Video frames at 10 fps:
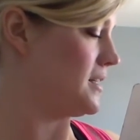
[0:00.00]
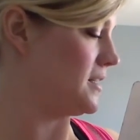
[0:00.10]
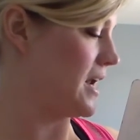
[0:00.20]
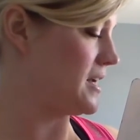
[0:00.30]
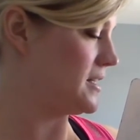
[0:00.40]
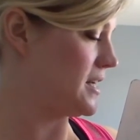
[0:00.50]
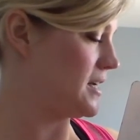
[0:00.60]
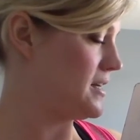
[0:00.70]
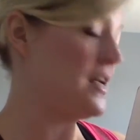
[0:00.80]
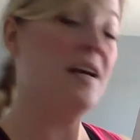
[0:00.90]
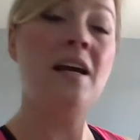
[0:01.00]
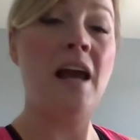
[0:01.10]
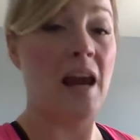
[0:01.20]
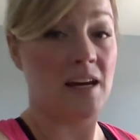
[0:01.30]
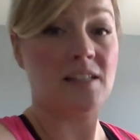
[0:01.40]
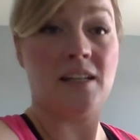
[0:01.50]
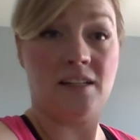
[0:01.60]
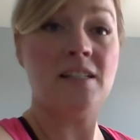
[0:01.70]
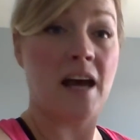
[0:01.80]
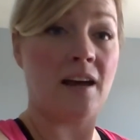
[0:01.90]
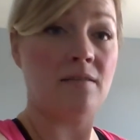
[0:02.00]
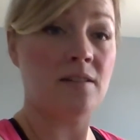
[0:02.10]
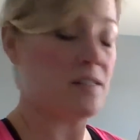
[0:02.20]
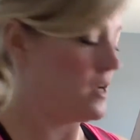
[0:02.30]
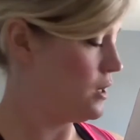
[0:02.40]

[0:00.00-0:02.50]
is 18. 18 tens,